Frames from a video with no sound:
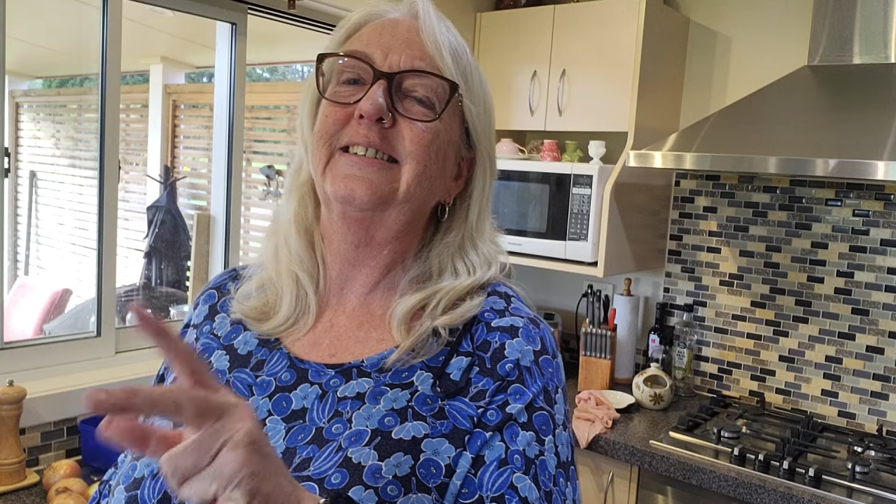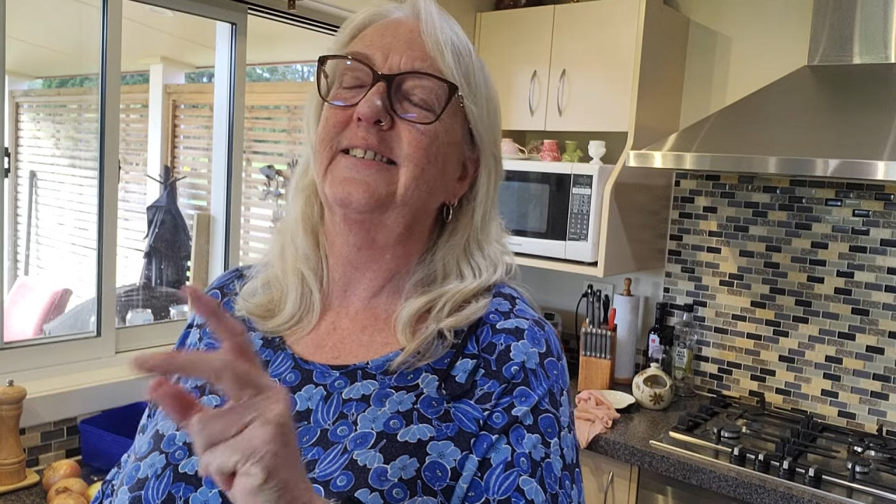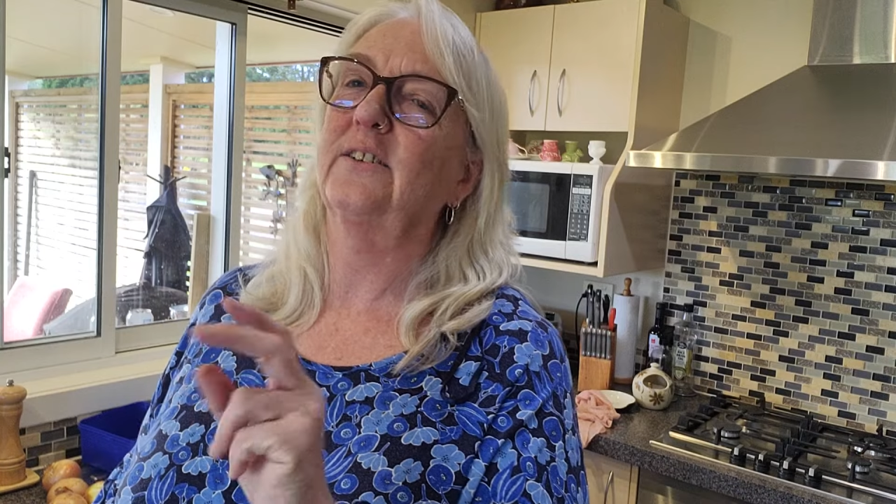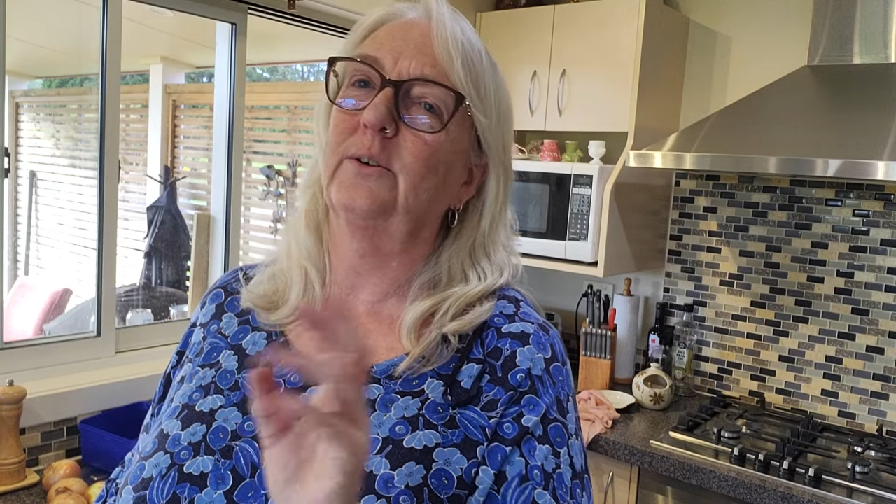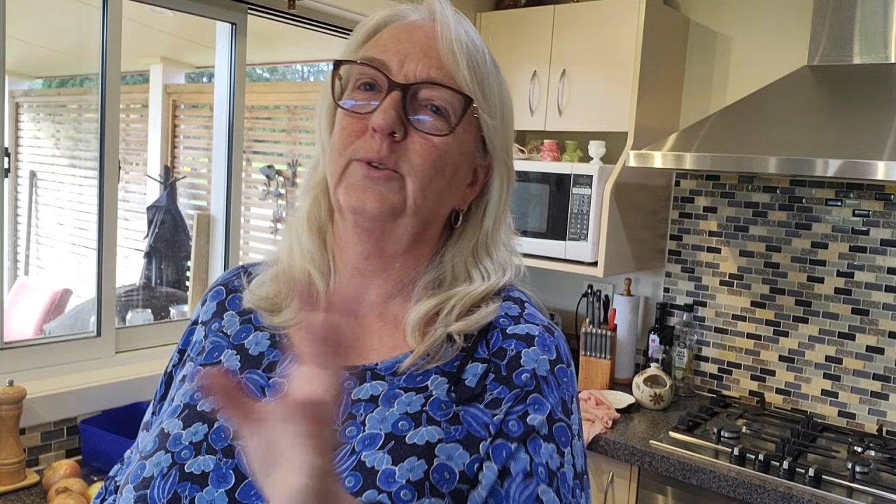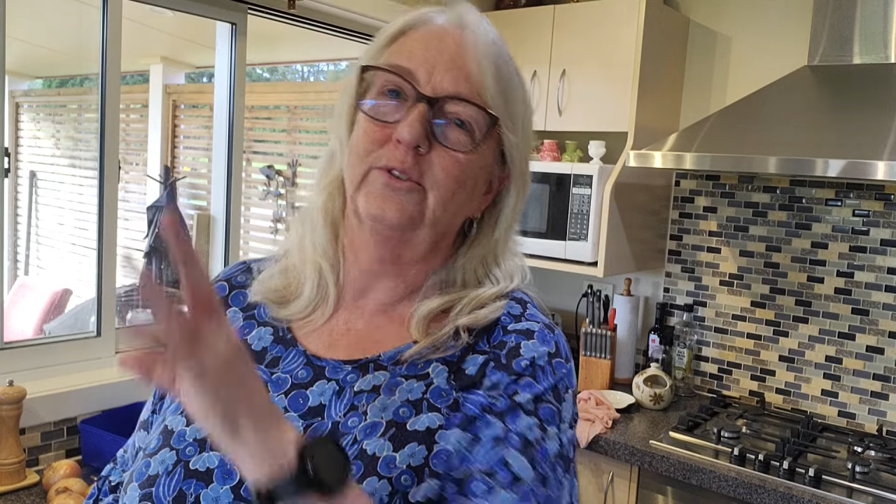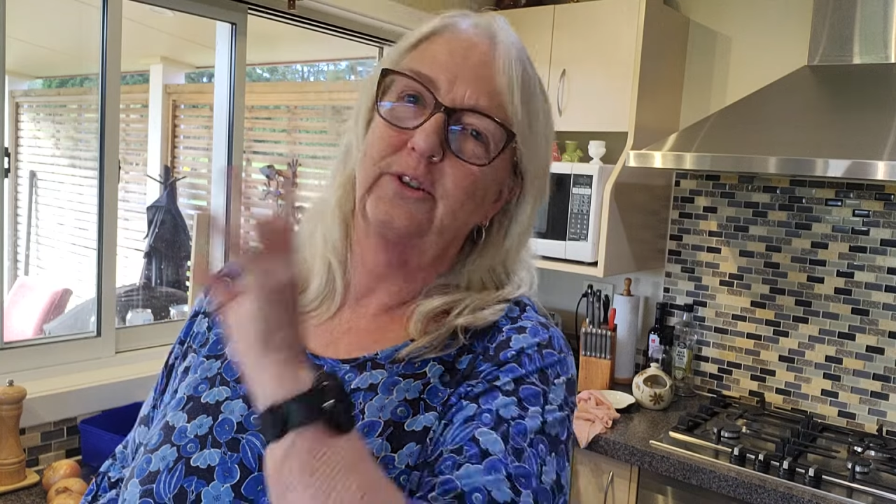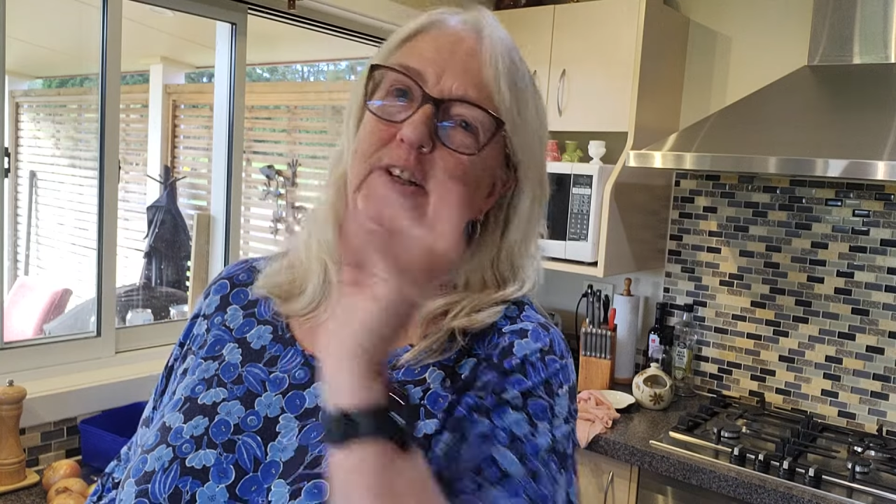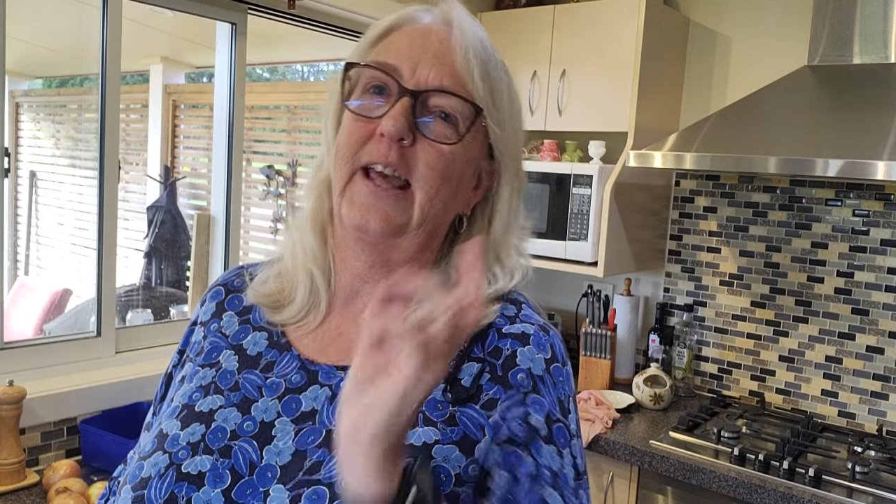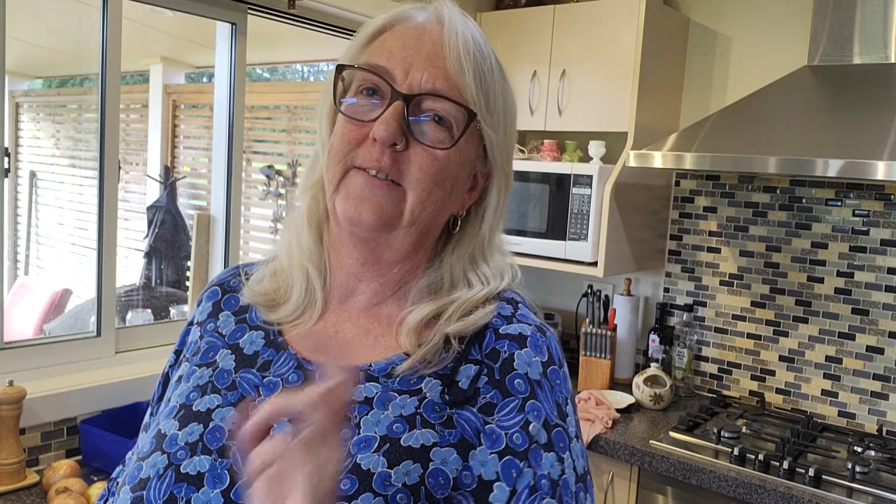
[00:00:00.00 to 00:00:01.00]
so I want
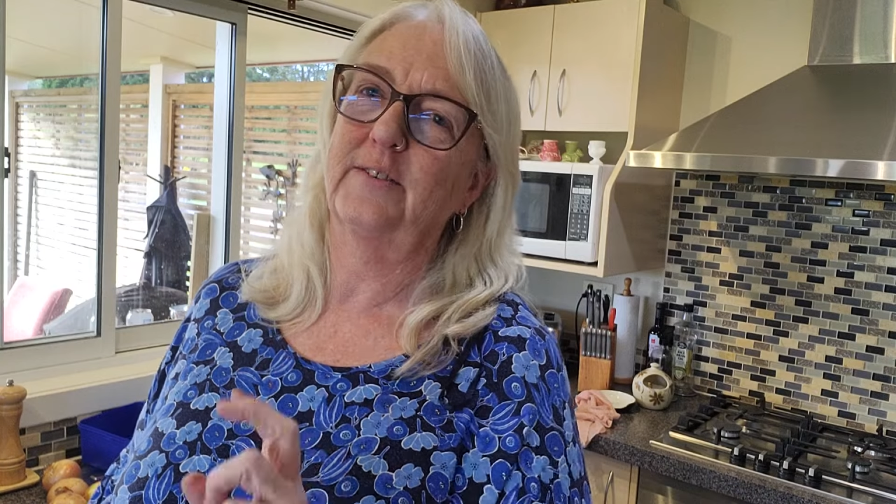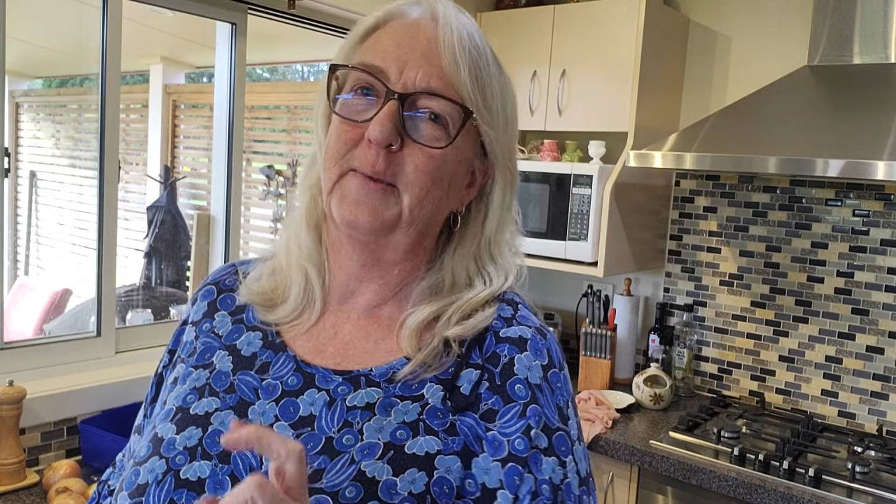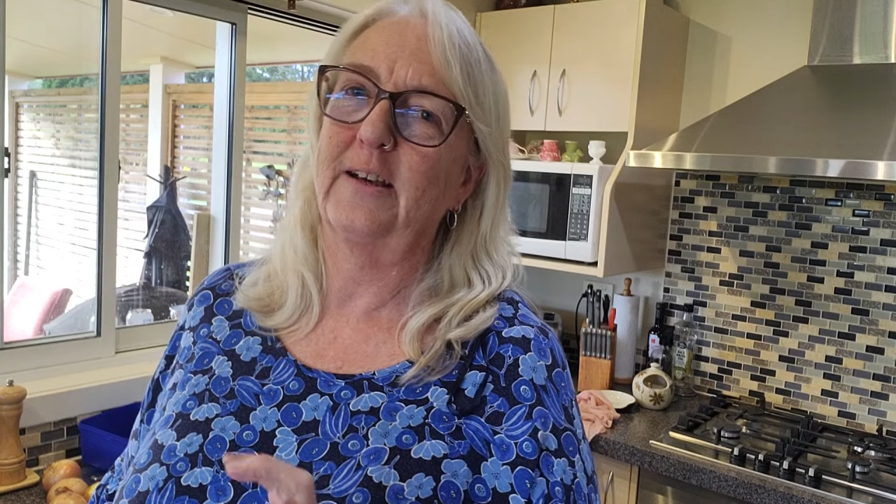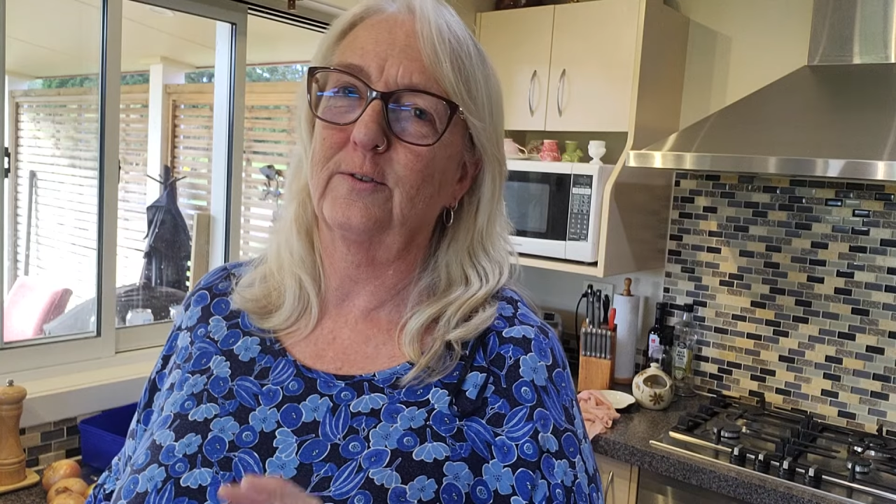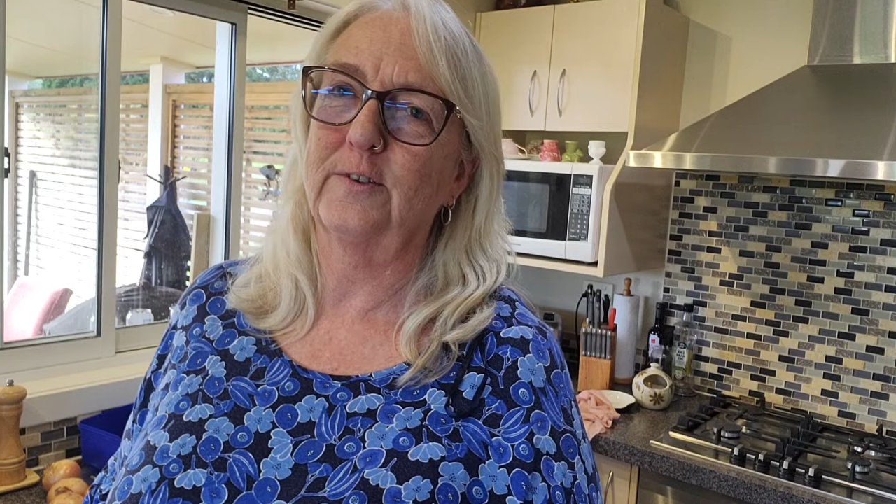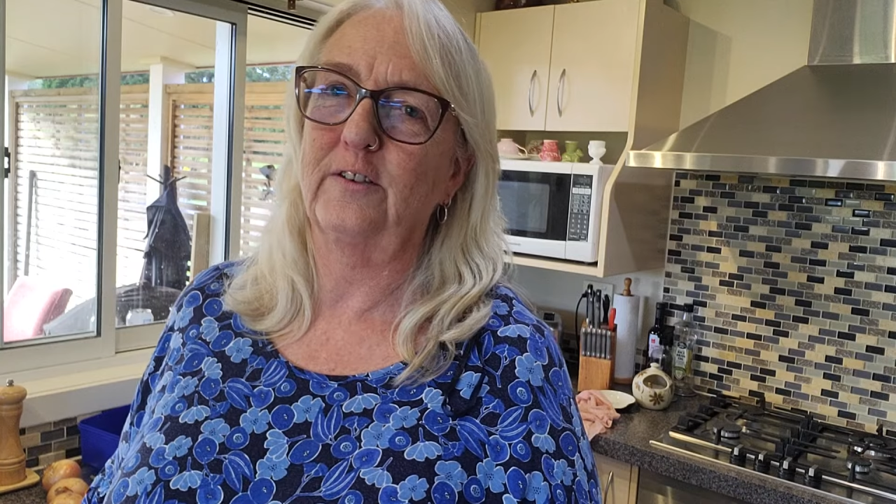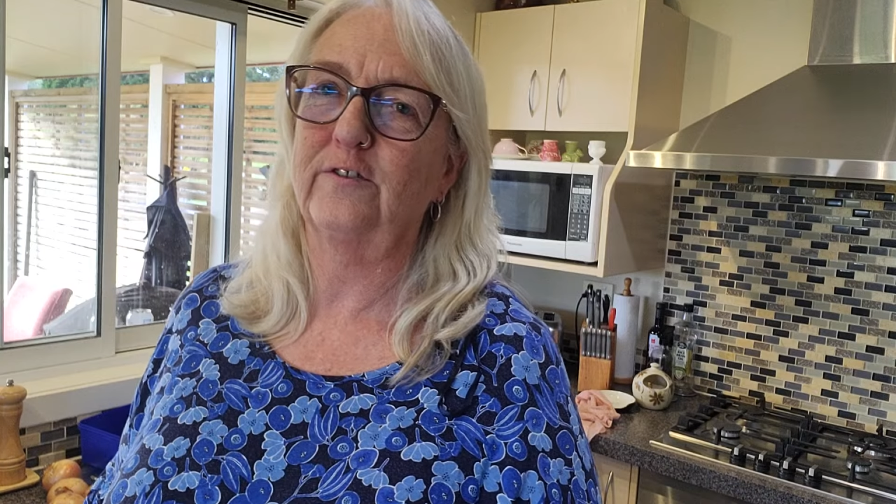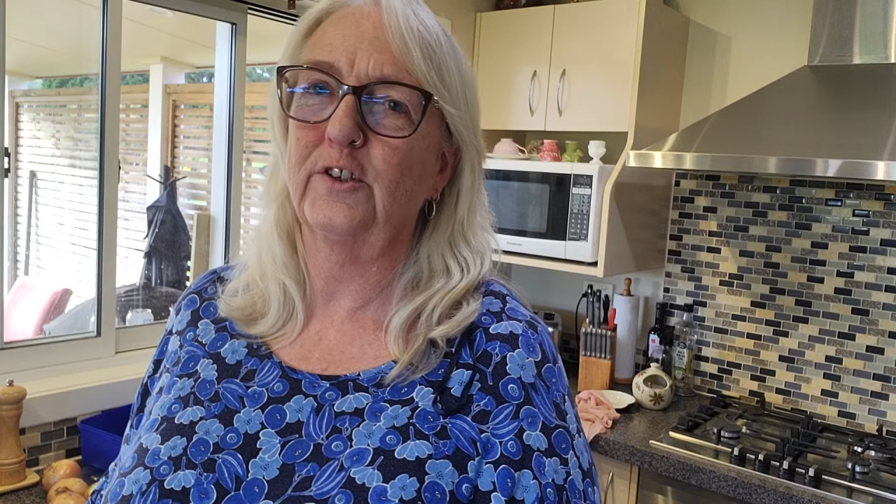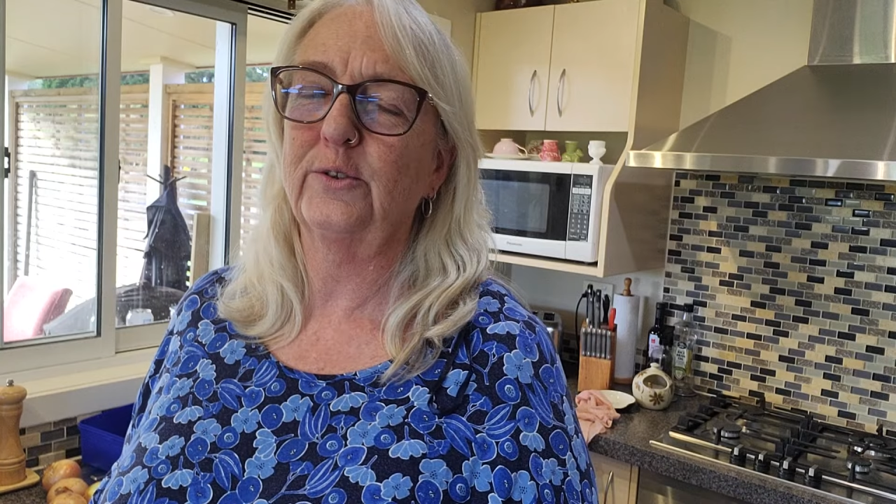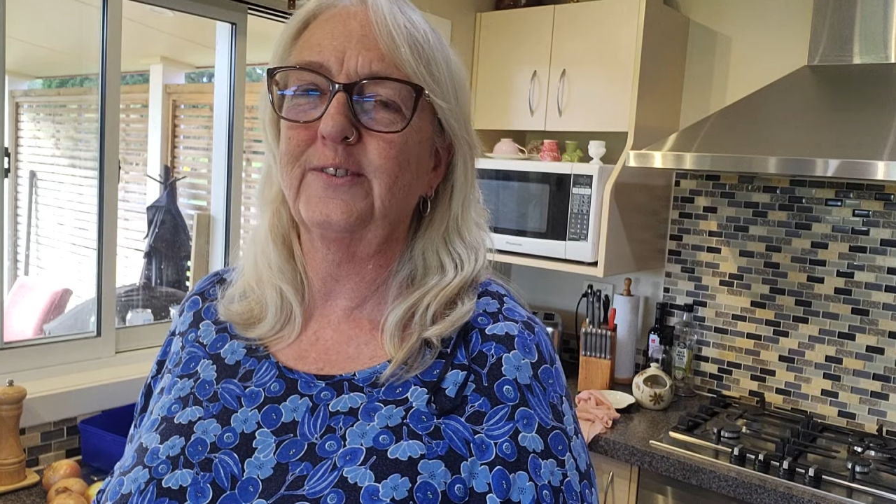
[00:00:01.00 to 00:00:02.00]
her to have some healthy
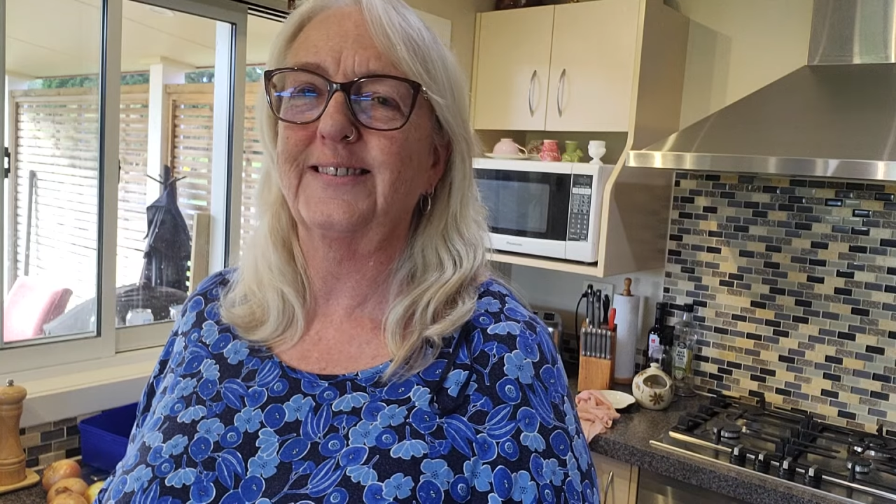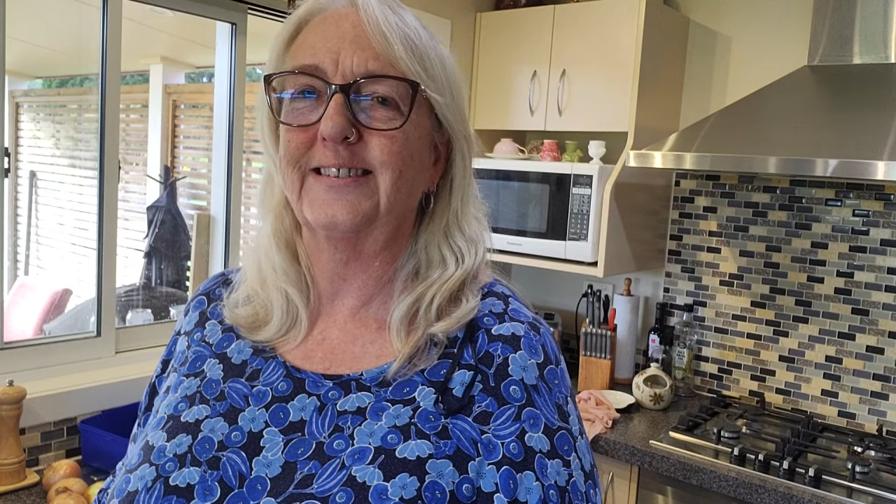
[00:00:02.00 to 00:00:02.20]
foods.